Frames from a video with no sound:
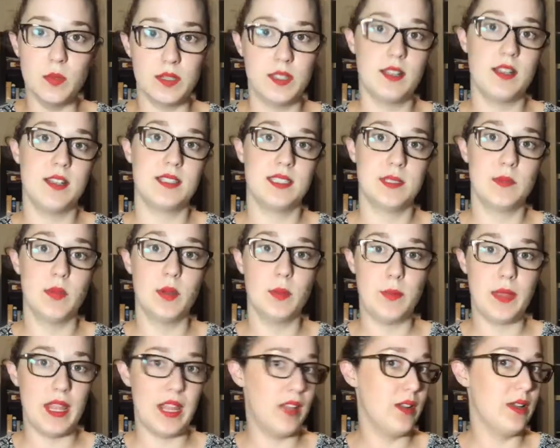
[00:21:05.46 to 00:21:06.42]
what the customer
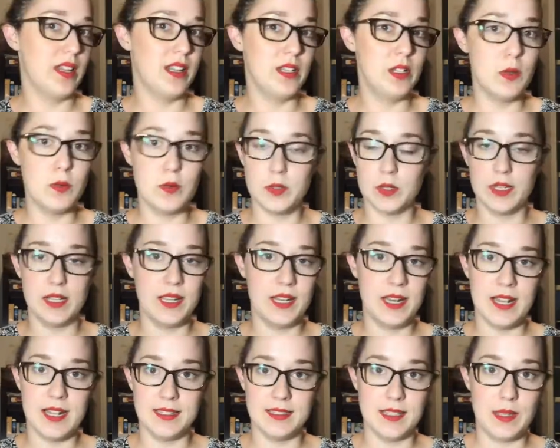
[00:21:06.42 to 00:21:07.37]
paid, and usually
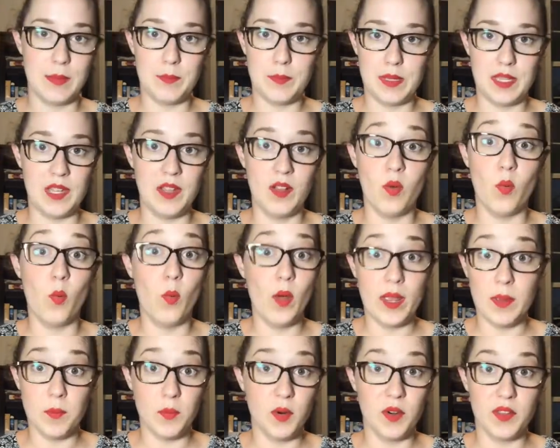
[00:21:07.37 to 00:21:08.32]
it ends up being
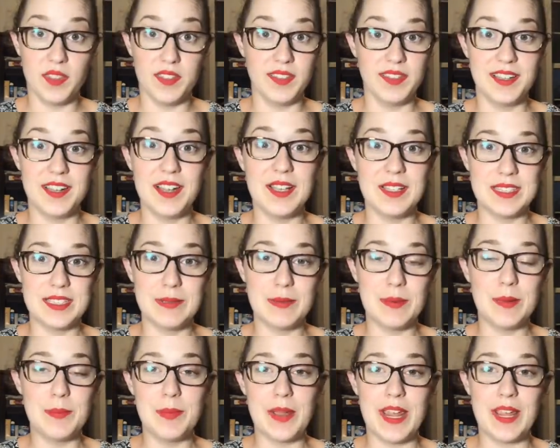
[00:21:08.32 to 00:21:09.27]
way more than the
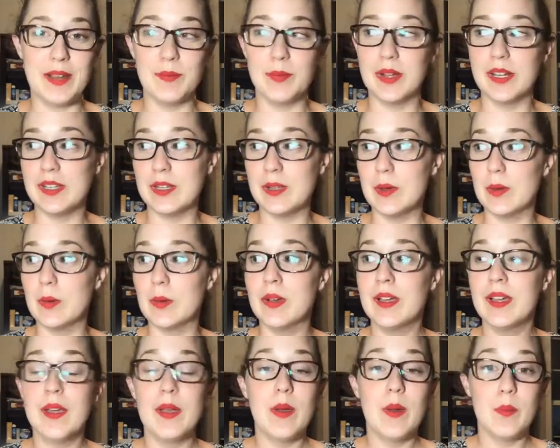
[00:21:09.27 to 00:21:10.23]
customer paid when you
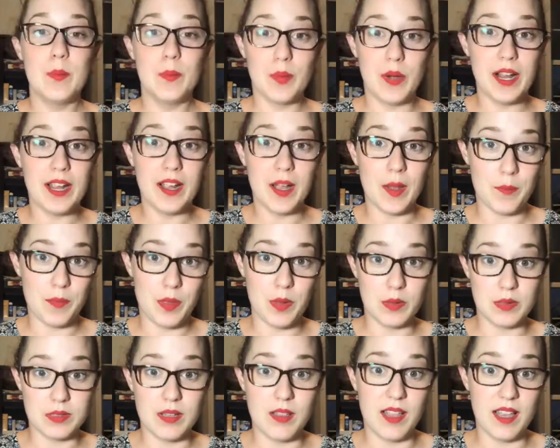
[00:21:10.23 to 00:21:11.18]
break up
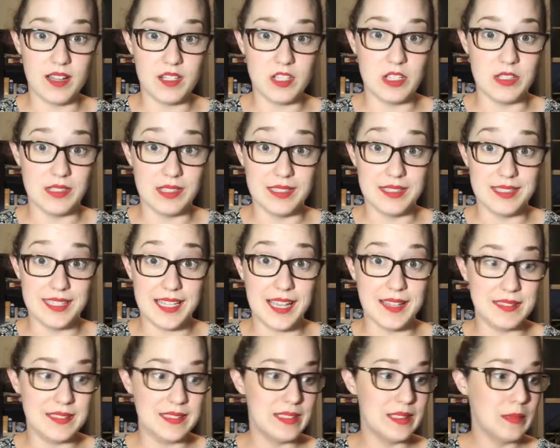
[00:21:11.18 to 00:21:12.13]
those collections and
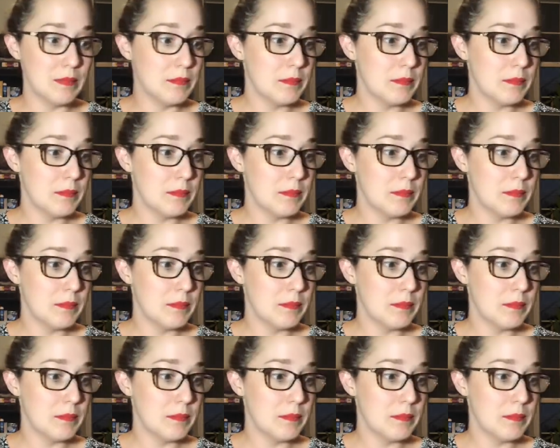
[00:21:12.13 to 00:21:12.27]
sets.